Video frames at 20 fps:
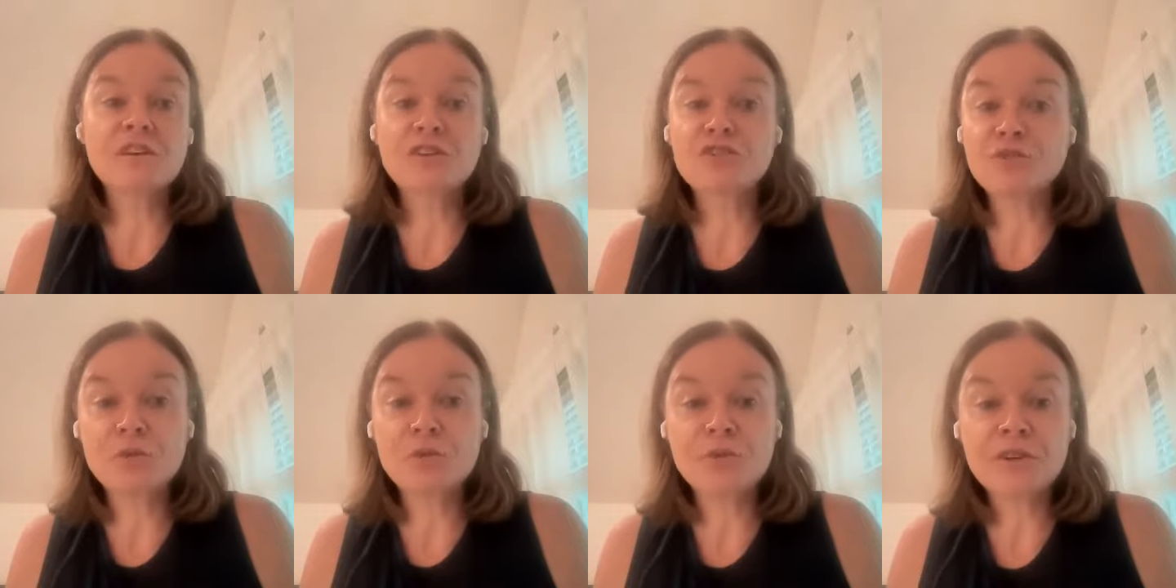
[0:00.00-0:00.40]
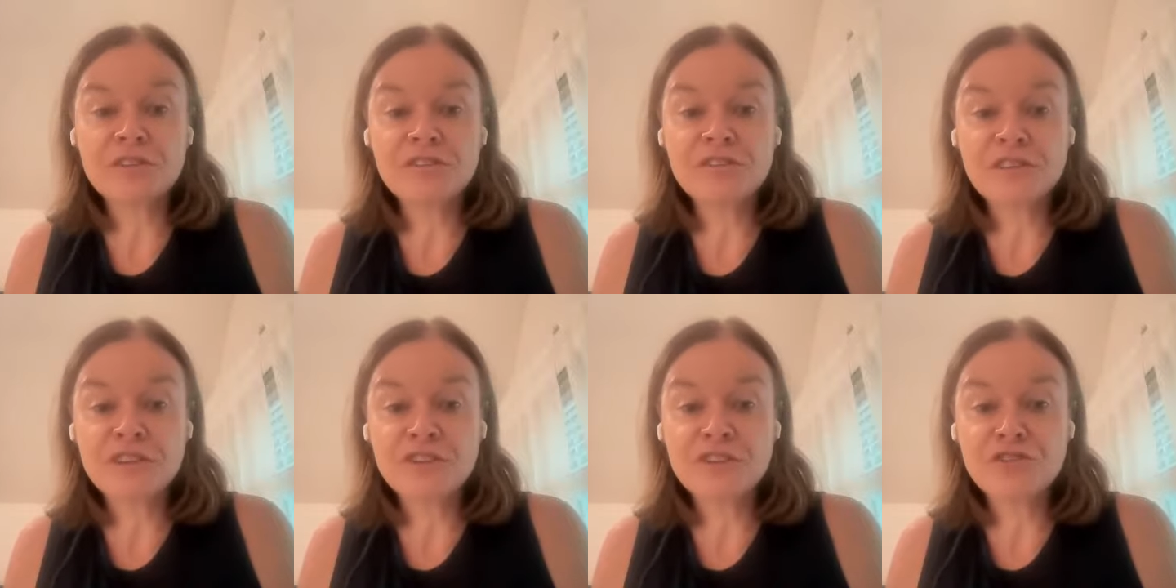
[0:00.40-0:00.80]
or sexual
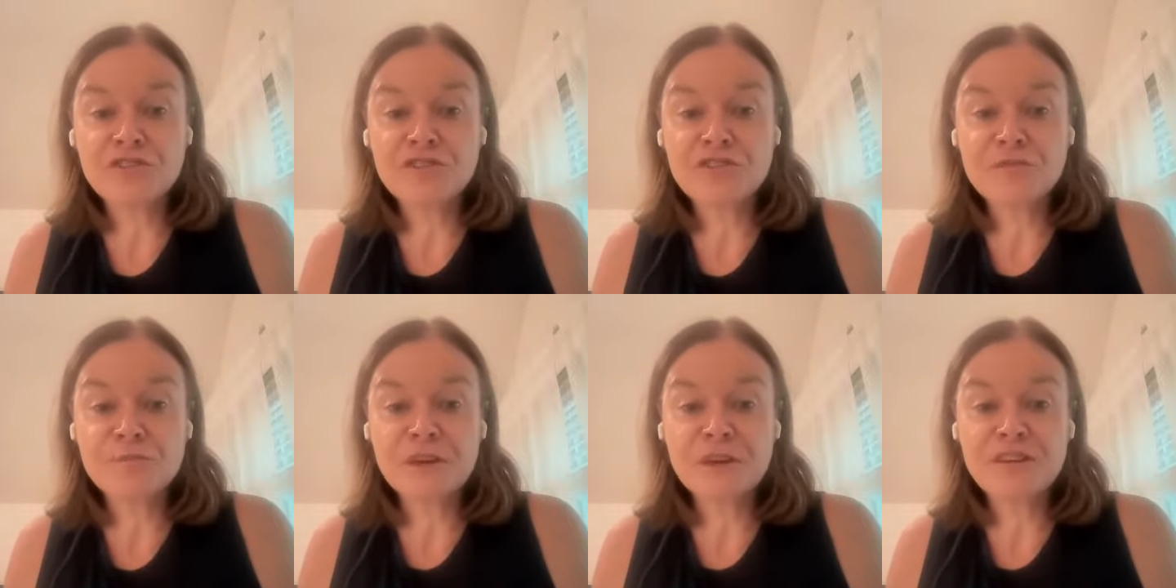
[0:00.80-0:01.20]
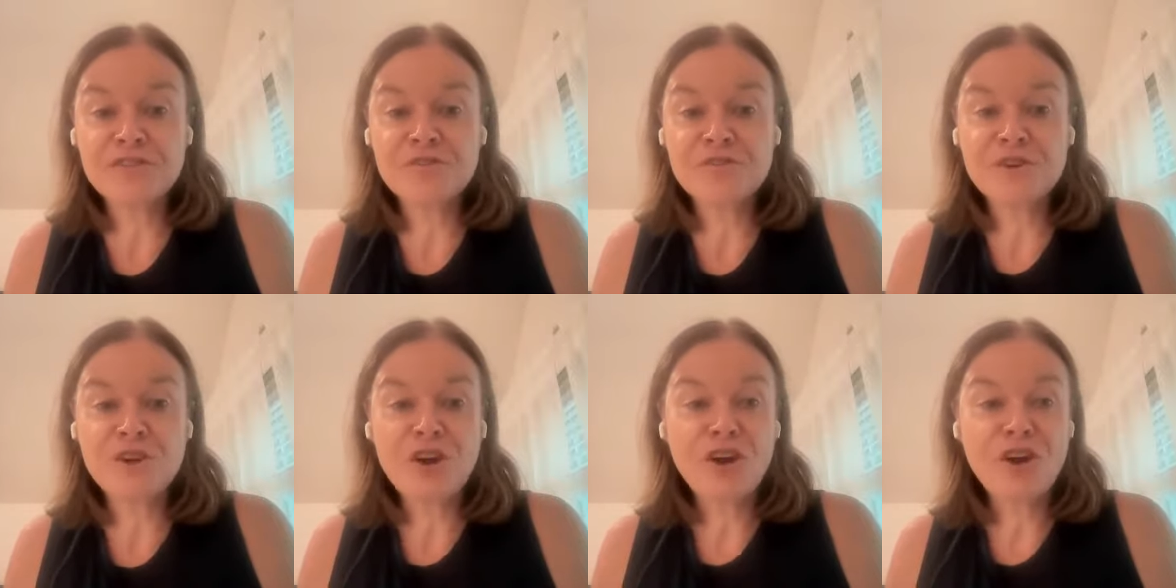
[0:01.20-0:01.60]
orientation
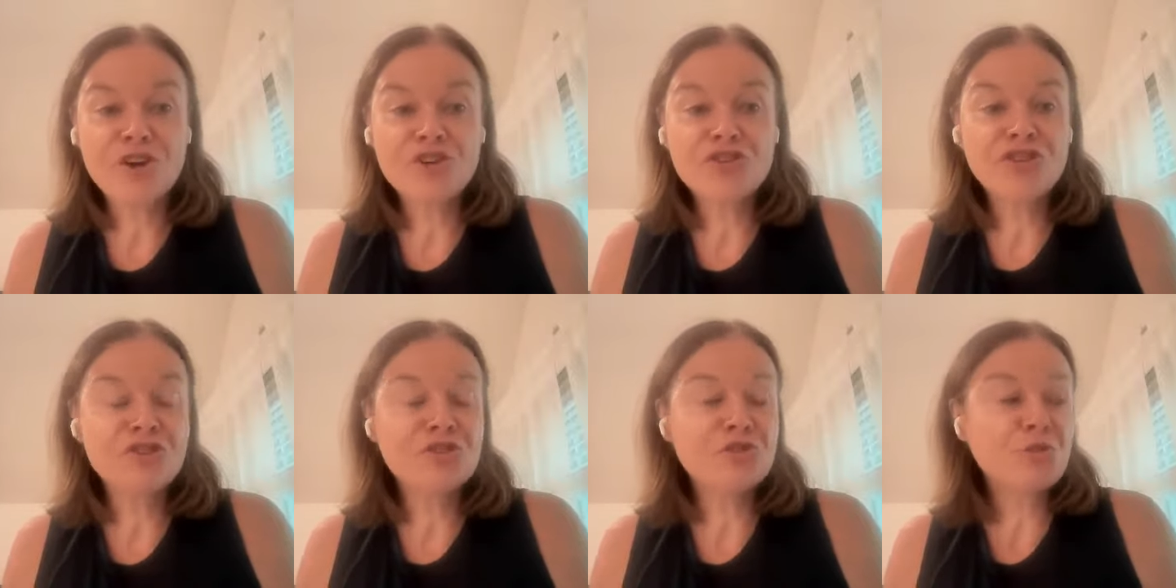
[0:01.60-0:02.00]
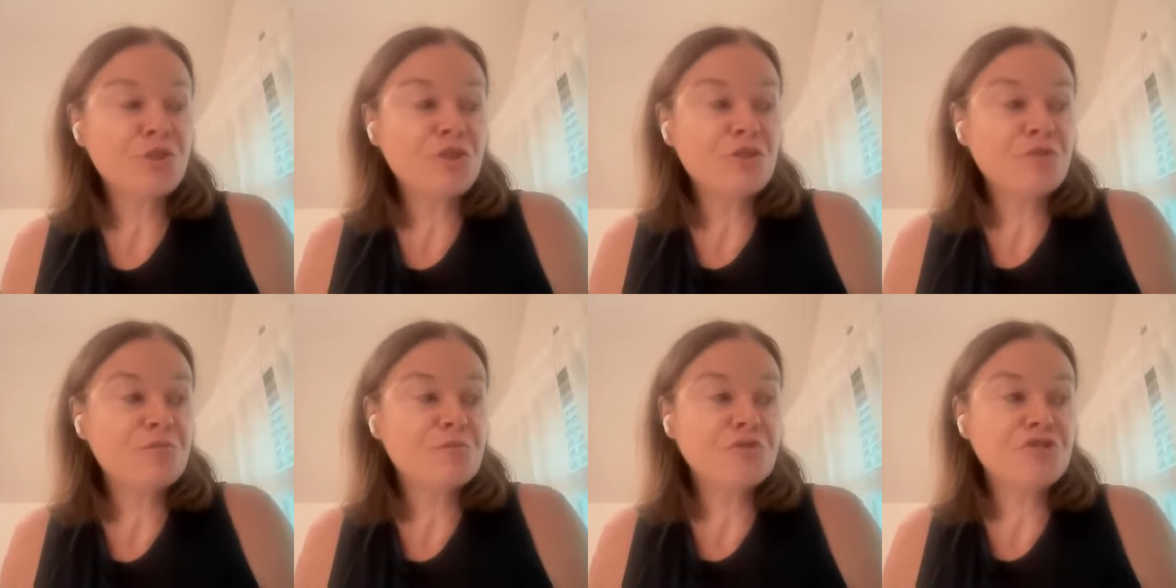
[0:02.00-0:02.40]
space are just
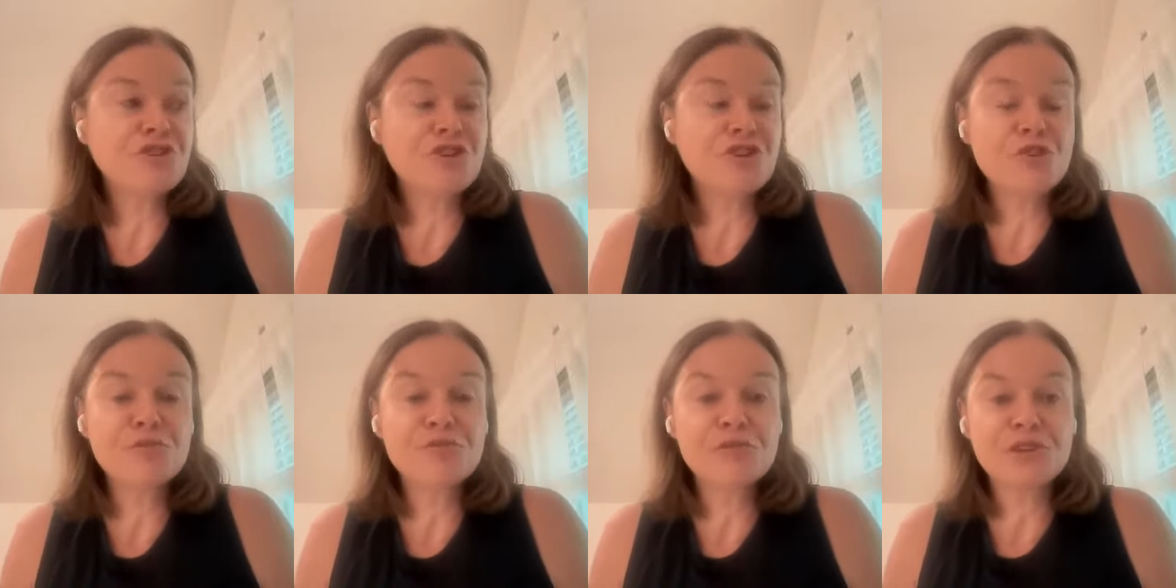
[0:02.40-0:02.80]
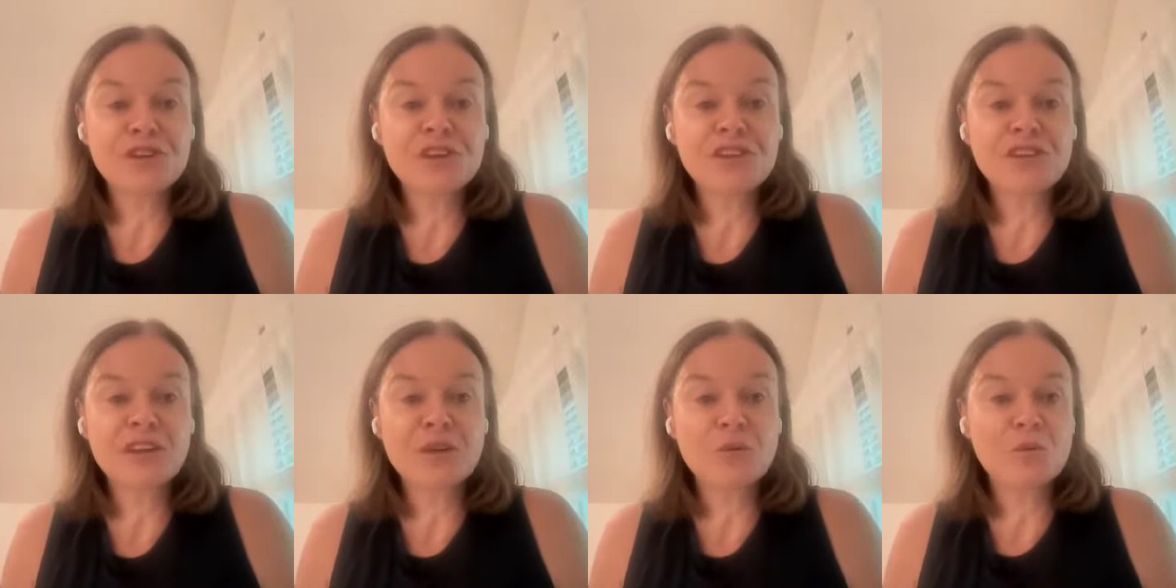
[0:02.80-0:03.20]
sort of
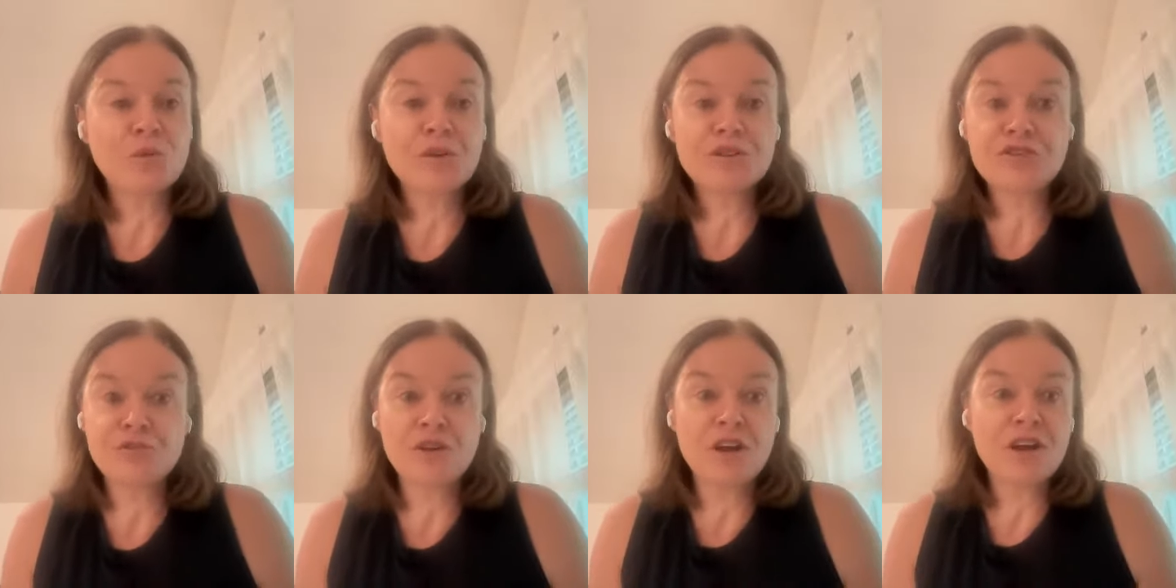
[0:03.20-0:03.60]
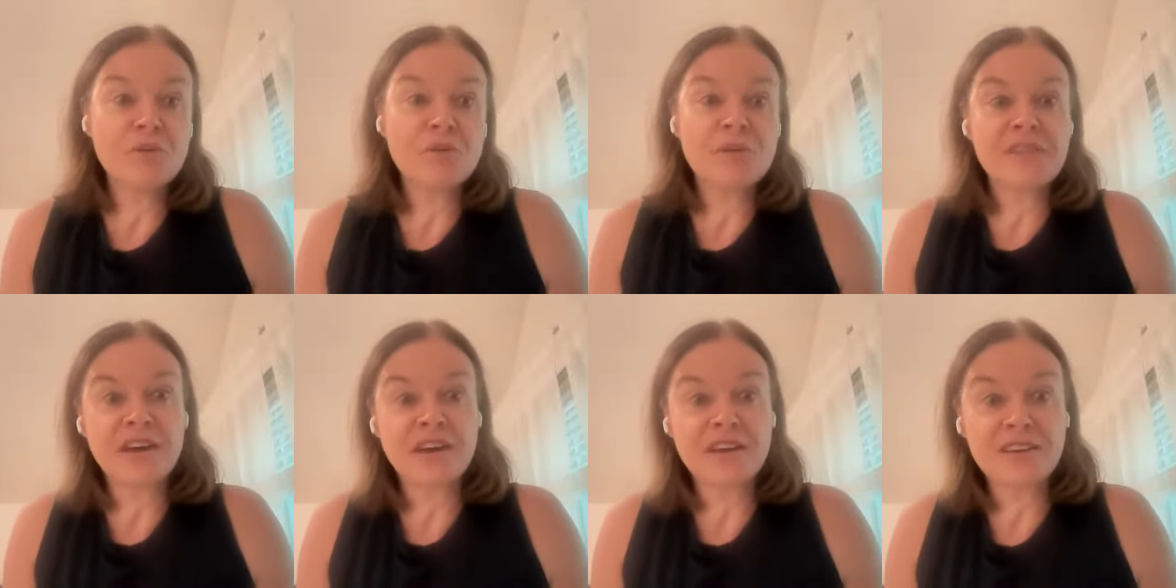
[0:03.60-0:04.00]
cheerfully like, what's wrong
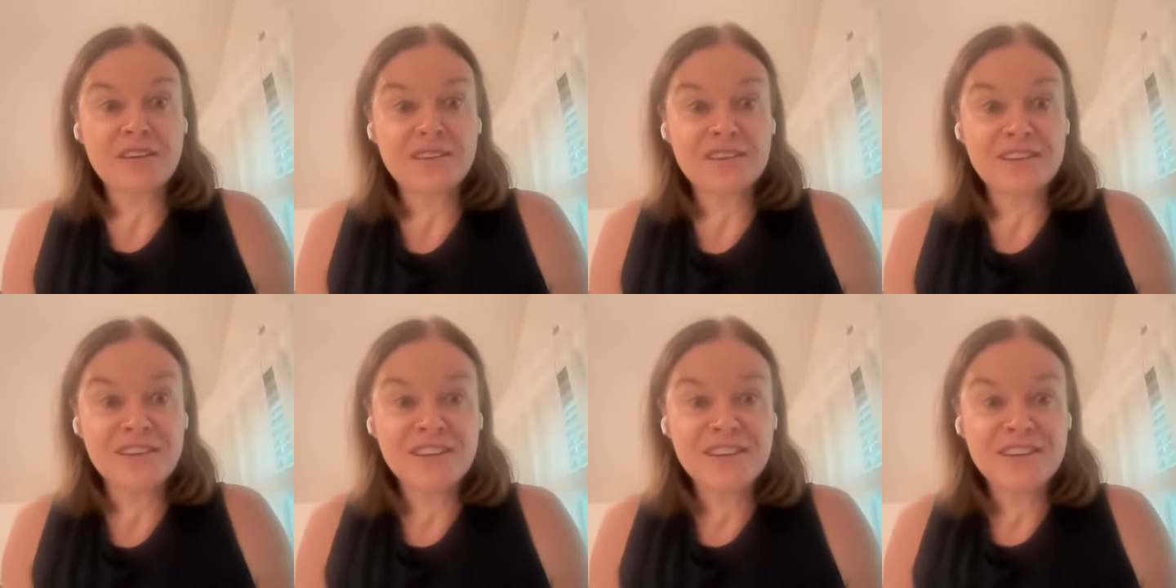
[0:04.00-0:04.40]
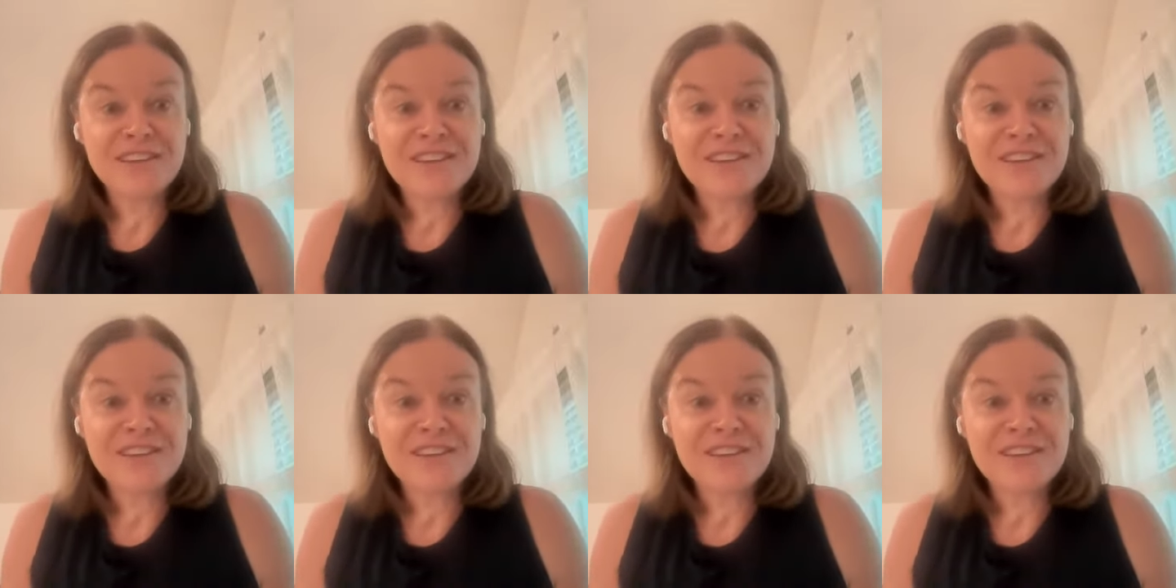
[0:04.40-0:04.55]
with that?